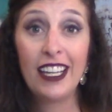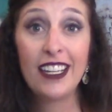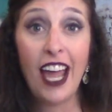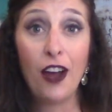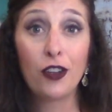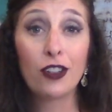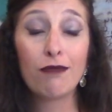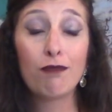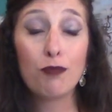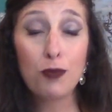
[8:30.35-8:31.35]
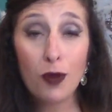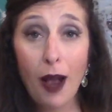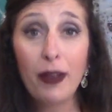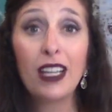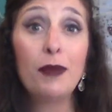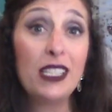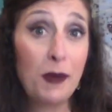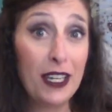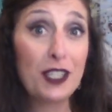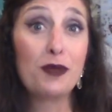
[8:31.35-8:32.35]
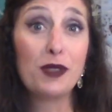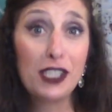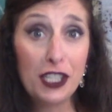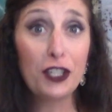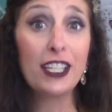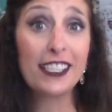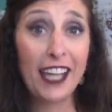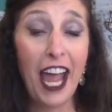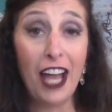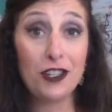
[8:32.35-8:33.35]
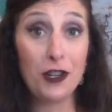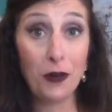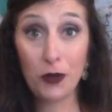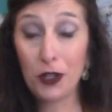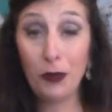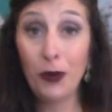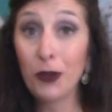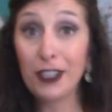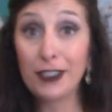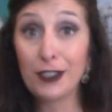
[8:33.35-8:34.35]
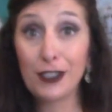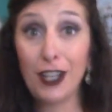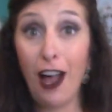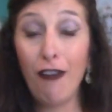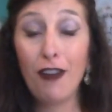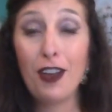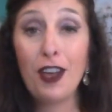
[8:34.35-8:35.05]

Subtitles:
Now you're probably going to be spending some serious cash in order to pull these looks off,